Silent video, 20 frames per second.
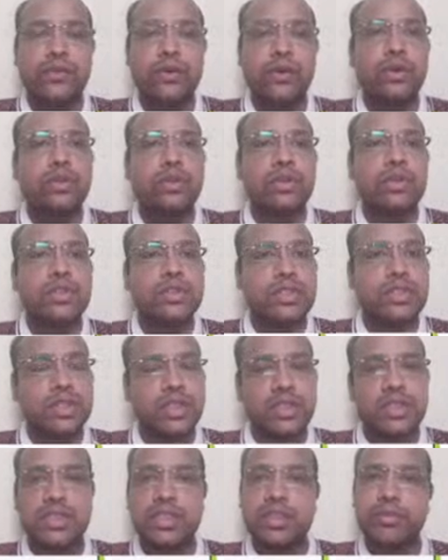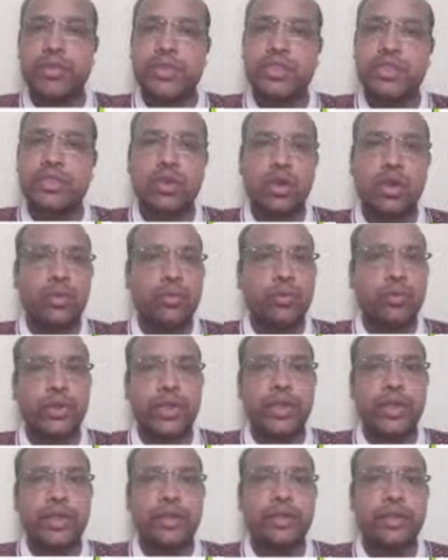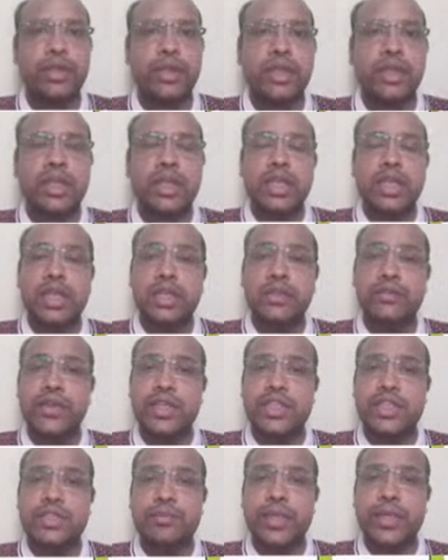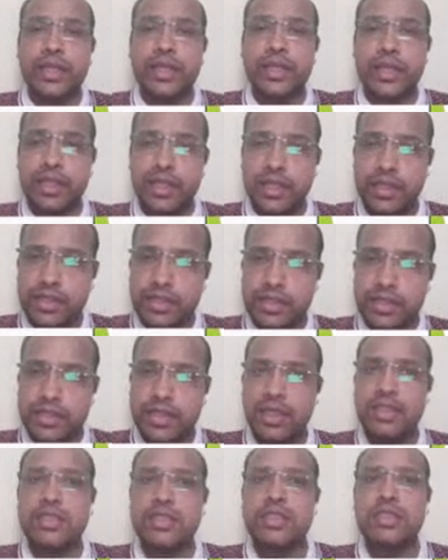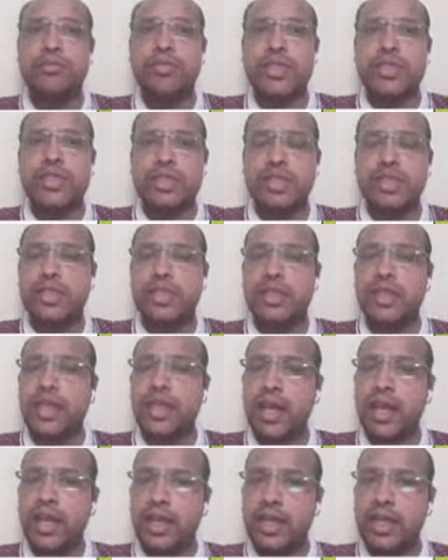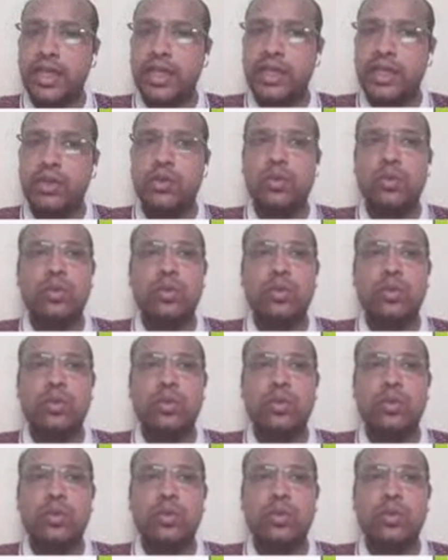for CNC machine operator. Investment in CNC machine can lead